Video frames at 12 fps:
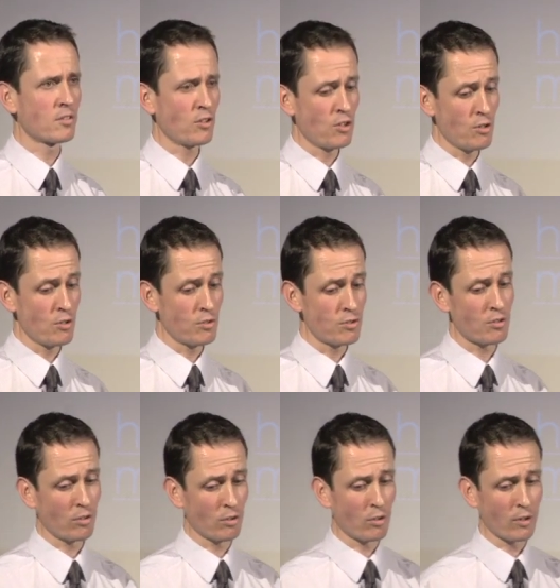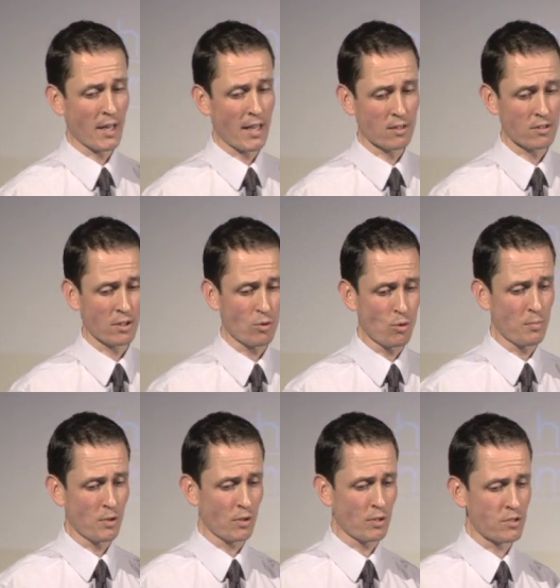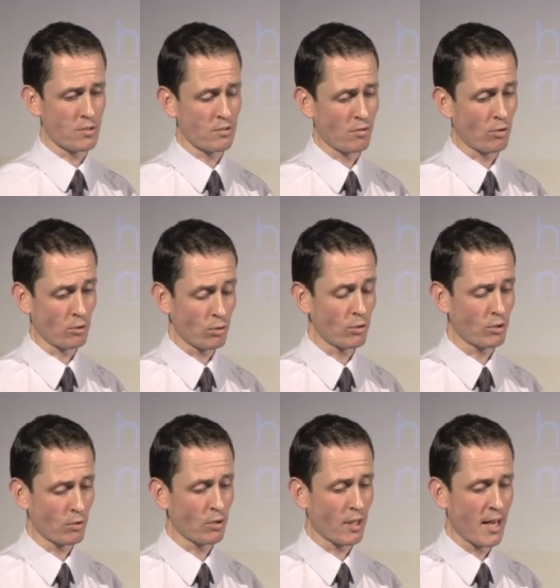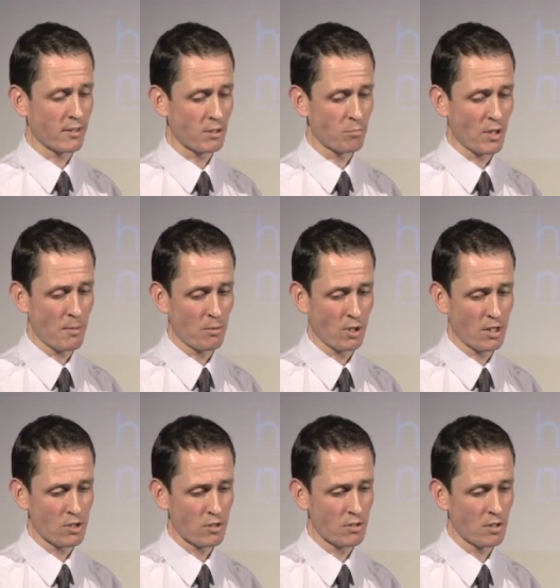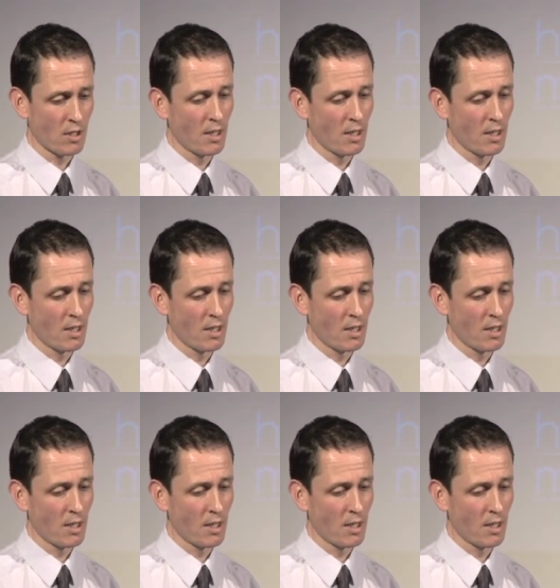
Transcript: use long-acting opioids or long-acting preparations.